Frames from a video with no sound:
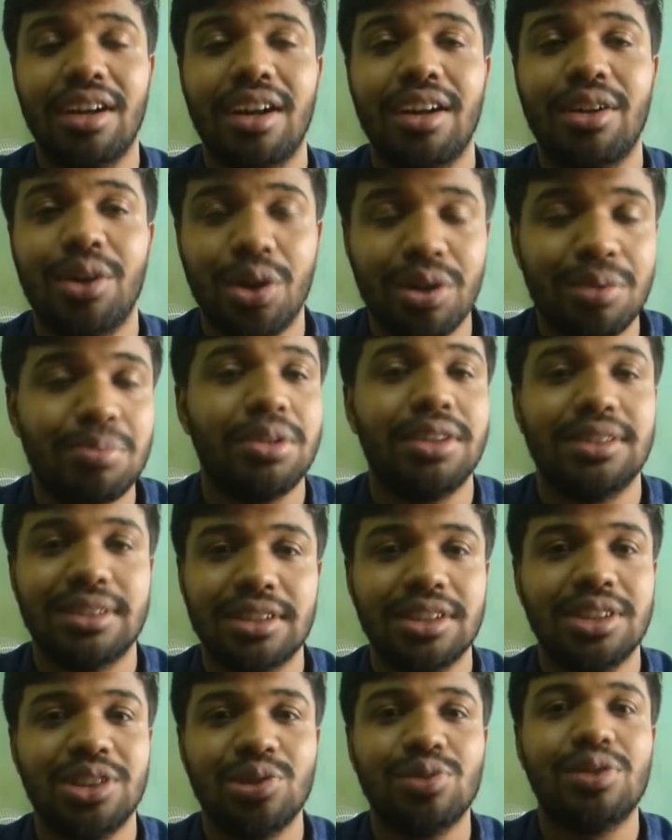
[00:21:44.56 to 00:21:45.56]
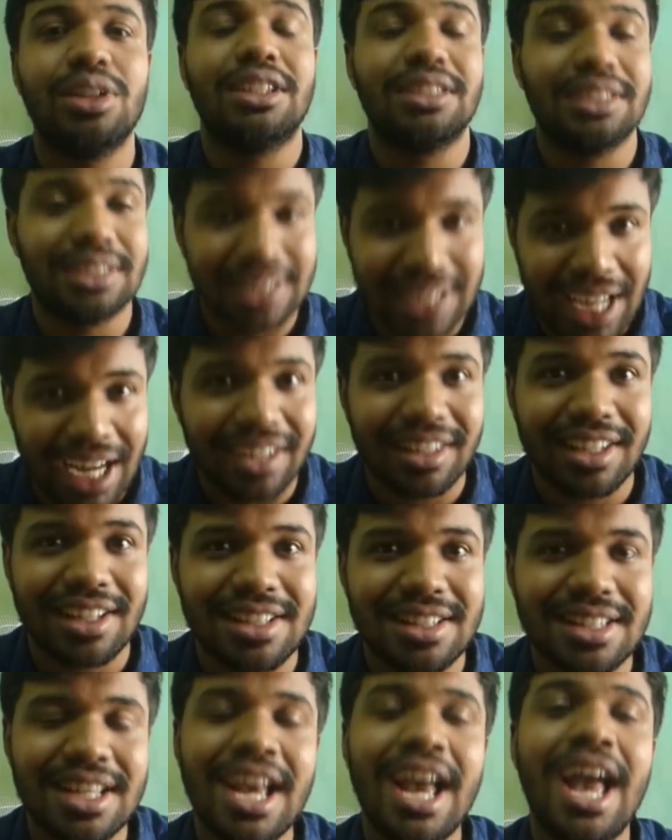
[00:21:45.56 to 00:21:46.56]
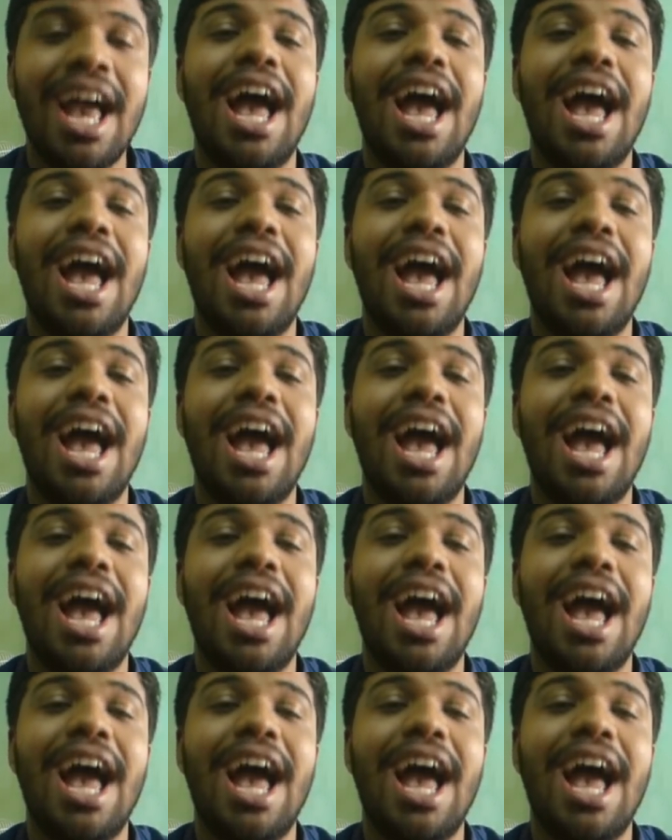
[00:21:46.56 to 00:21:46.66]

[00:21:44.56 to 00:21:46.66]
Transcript: good person, you will understand this